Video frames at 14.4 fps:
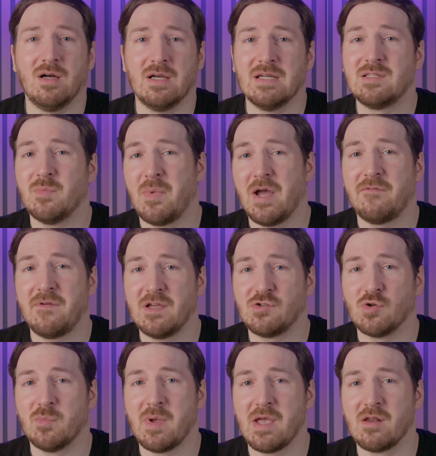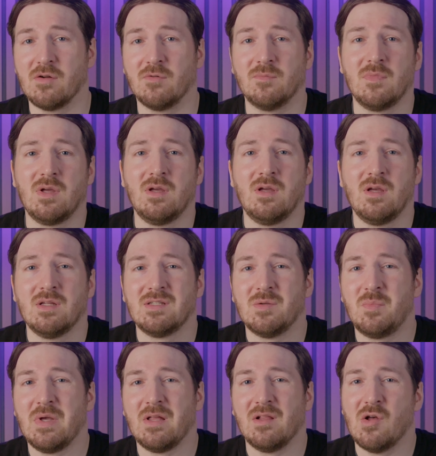It's a bifacial panel. It's a
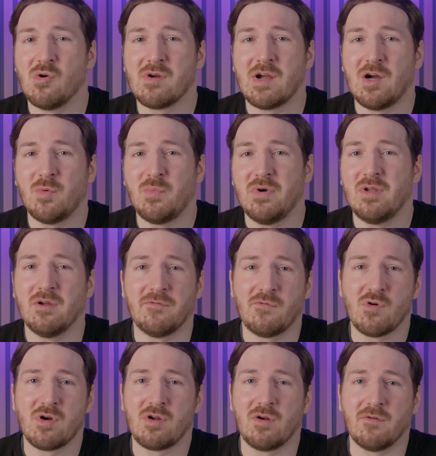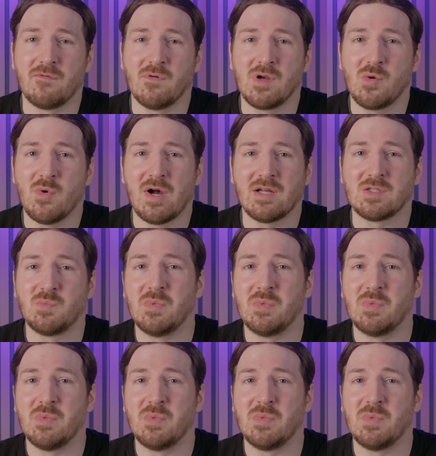bit lower output at 440 watts,